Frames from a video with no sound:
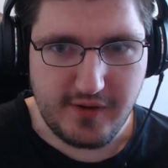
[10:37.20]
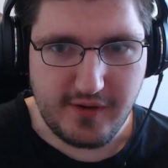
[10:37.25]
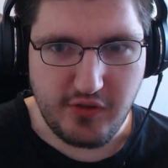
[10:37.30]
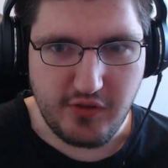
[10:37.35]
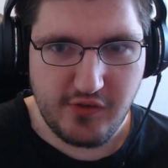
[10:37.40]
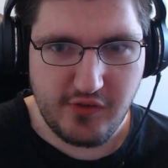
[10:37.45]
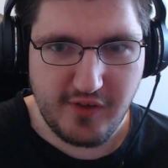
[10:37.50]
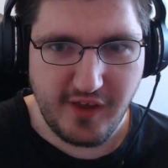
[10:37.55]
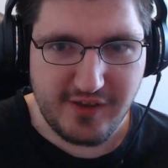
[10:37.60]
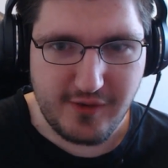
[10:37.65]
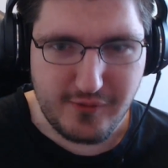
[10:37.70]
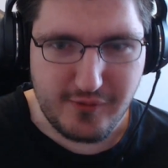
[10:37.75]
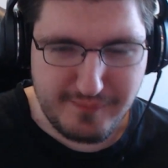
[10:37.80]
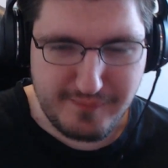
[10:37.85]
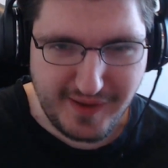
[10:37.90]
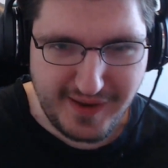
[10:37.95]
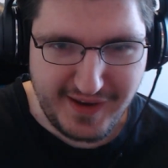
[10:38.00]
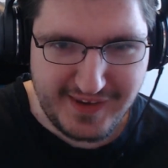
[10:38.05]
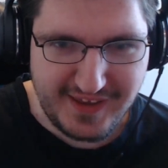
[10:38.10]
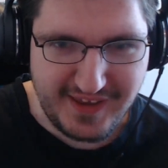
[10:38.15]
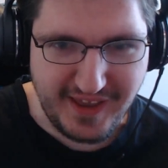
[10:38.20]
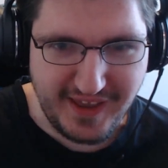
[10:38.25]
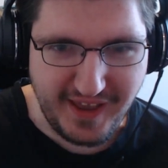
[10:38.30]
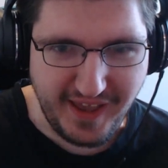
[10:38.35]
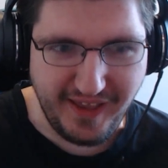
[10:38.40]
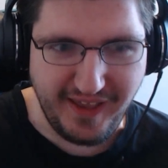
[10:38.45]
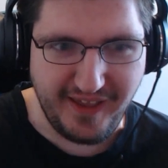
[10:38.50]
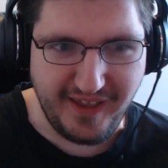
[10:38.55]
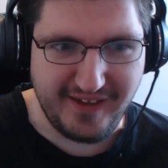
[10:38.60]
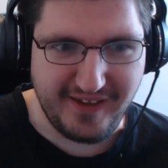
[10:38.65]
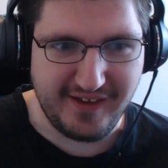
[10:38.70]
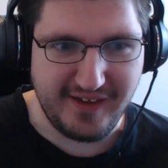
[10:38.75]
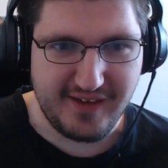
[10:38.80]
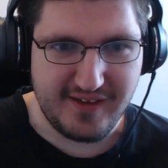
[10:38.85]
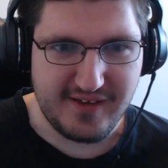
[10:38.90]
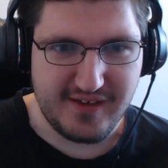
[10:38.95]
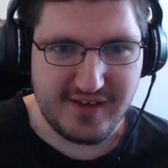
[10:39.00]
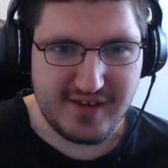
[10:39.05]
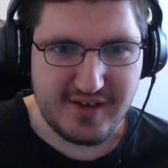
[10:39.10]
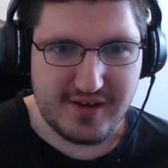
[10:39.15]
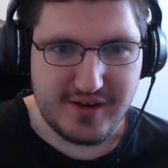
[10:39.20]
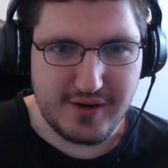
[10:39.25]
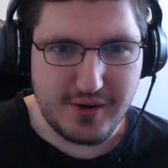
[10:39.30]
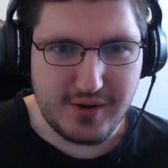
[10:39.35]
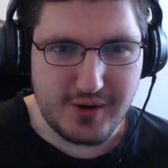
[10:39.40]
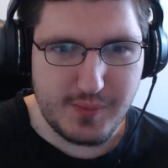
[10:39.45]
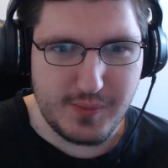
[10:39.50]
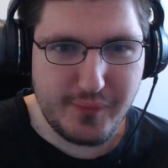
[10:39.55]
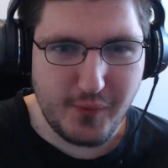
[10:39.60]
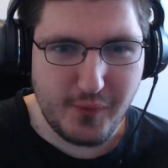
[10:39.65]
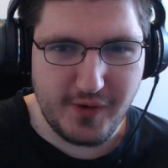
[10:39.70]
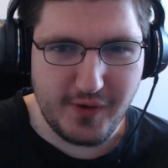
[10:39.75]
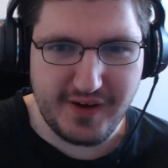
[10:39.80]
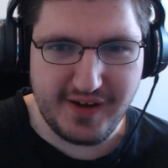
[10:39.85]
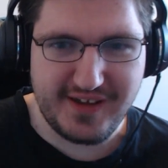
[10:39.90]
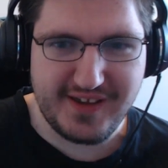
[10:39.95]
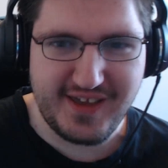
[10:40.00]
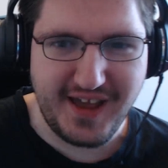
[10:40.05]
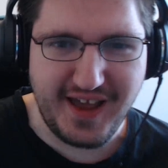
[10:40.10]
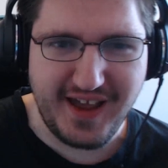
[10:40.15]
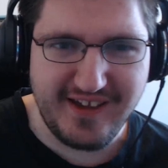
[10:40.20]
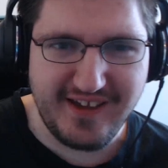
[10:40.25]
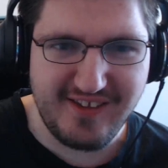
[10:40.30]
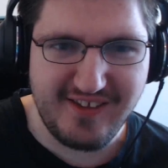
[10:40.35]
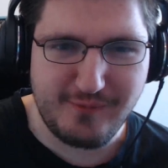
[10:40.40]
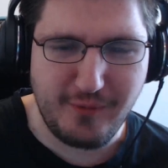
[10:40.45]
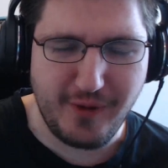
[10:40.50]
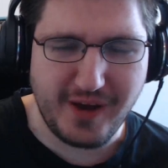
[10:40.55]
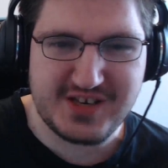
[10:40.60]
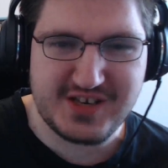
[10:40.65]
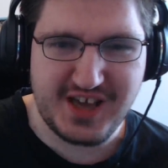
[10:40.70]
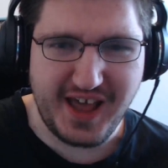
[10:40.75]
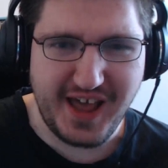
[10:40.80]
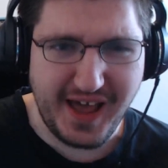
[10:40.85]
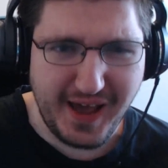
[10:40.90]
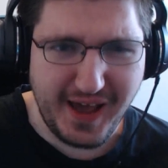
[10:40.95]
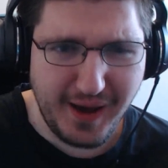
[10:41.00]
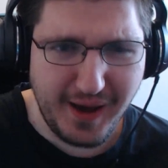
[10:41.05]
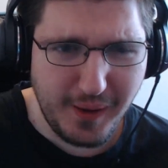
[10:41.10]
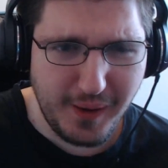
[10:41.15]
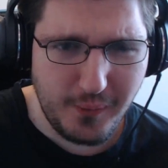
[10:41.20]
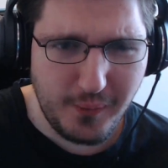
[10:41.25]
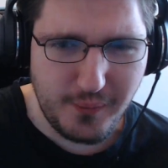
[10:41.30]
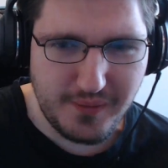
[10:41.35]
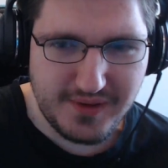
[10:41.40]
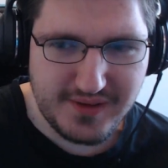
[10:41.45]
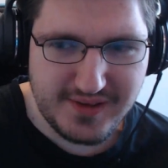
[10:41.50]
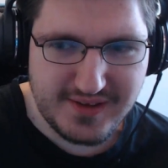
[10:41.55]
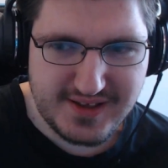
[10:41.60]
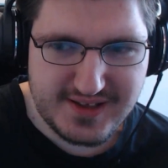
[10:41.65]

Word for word: fucking psychomaniac! Oh boy, guys, watch out!